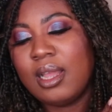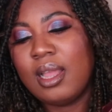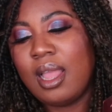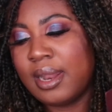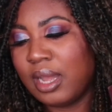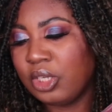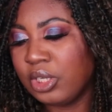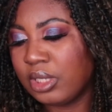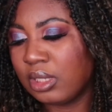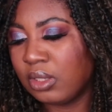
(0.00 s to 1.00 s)
and I
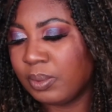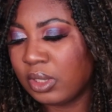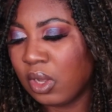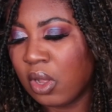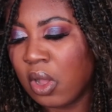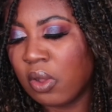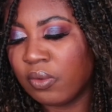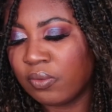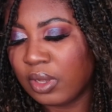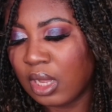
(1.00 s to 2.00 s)
used a little bit
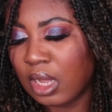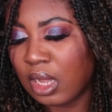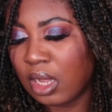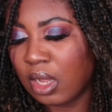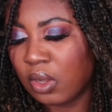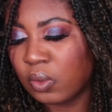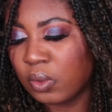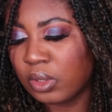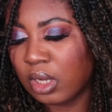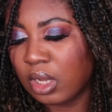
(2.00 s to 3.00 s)
of
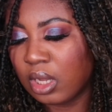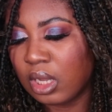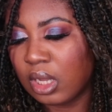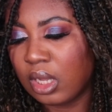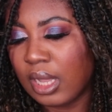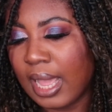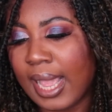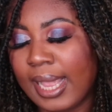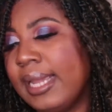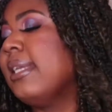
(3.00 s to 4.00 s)
Huda
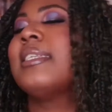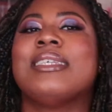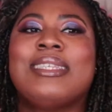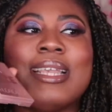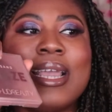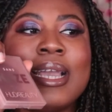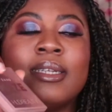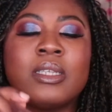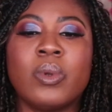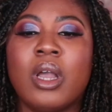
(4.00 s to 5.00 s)
Haze Sand
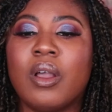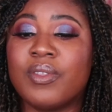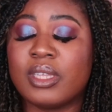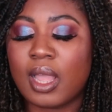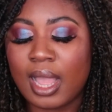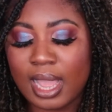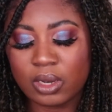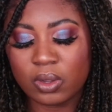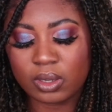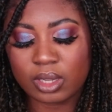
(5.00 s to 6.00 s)
as well for this eye
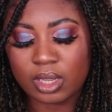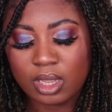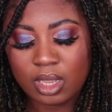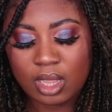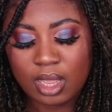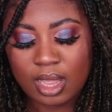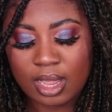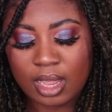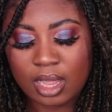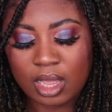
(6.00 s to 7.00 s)
look,
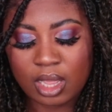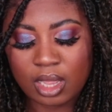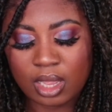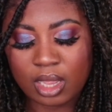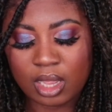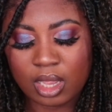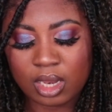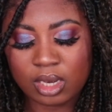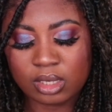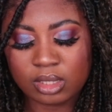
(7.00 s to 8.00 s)

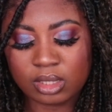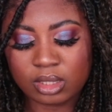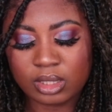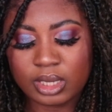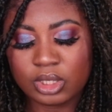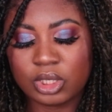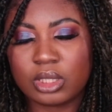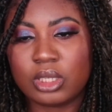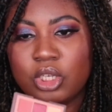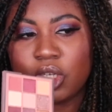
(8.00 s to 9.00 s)
and yeah,
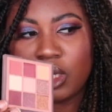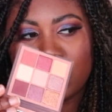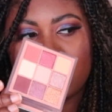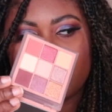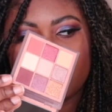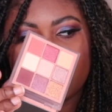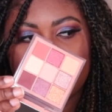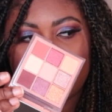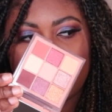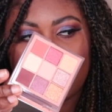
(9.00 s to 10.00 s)
just this shade
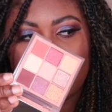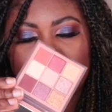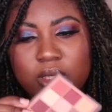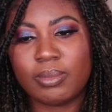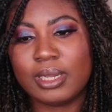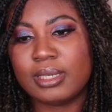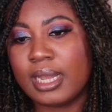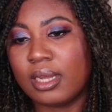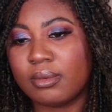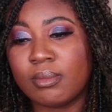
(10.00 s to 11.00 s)
here to blend
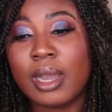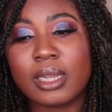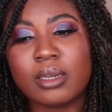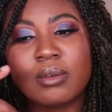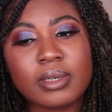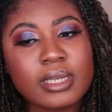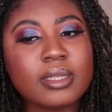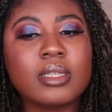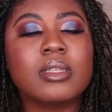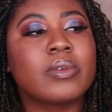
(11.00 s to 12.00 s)
out my
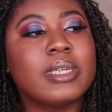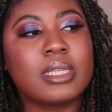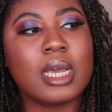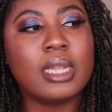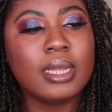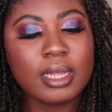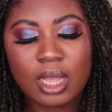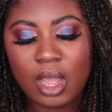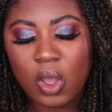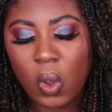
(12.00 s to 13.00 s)
crease color.
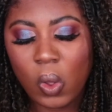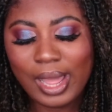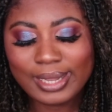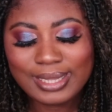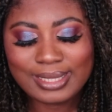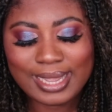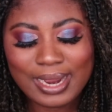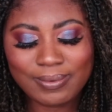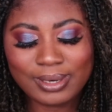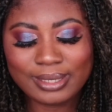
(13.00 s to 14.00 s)
All I can
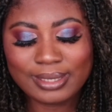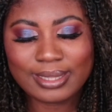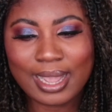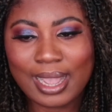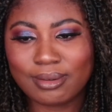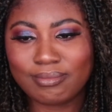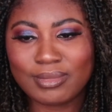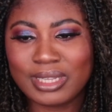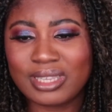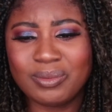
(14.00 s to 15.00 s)
say really is that
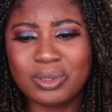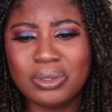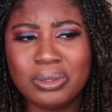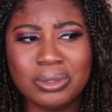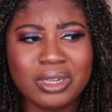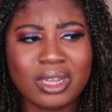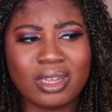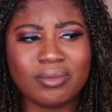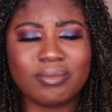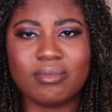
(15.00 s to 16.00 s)
it's typical Huda